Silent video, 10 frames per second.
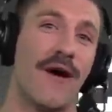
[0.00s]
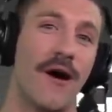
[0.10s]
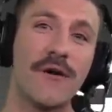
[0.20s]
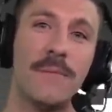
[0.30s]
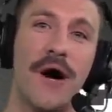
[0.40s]

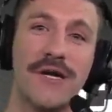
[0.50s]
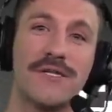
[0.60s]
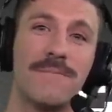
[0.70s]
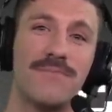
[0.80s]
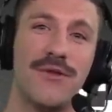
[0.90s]
100
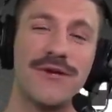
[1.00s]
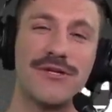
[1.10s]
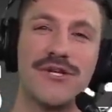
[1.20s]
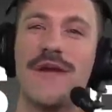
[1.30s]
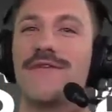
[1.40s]
bucks you can
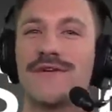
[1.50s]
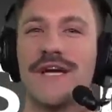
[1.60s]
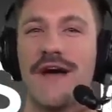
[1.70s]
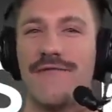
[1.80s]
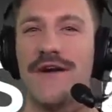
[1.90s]
shave your
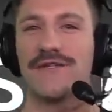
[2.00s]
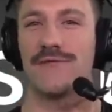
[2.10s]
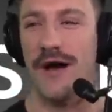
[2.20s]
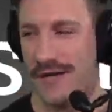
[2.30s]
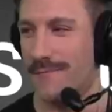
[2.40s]
entire face and
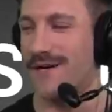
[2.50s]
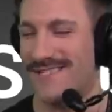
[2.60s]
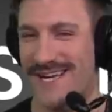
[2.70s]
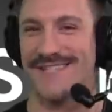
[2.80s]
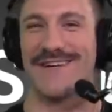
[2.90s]
rock a mustache.